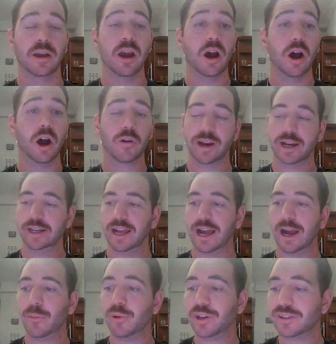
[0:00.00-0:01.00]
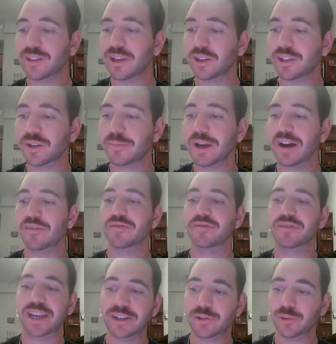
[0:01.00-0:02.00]
All right. I want to tell you about
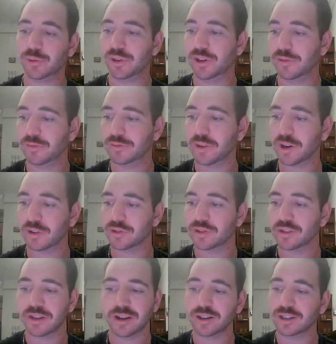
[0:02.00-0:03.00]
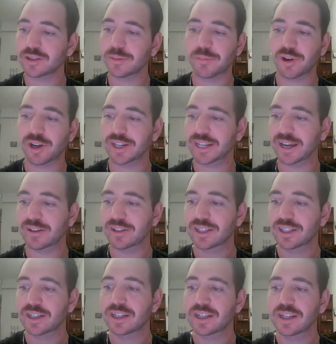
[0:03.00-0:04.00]
FanDuel, though, first. Come on now.
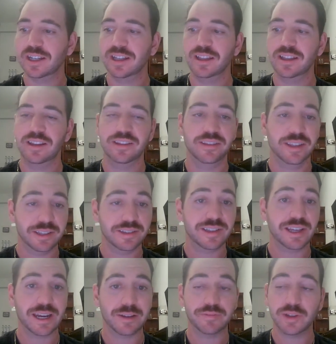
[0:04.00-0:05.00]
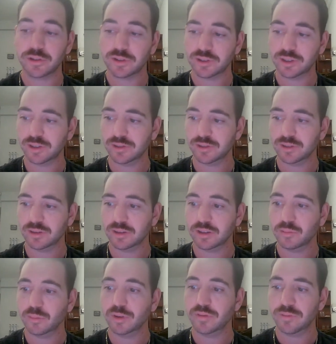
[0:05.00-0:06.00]
This NFL season
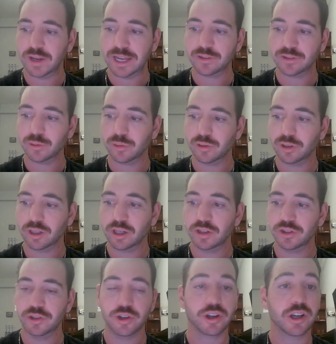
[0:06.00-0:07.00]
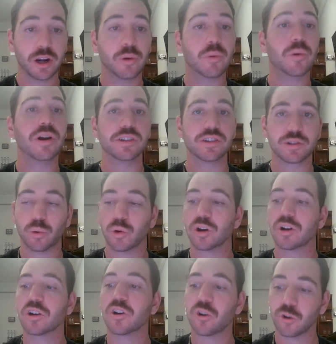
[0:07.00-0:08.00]
with FanDuel, you're going to want to
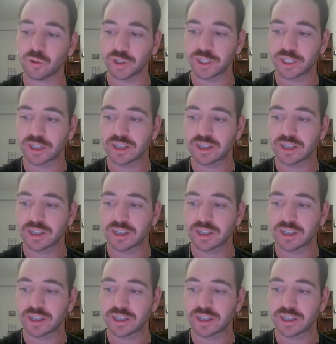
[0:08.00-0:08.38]
score early.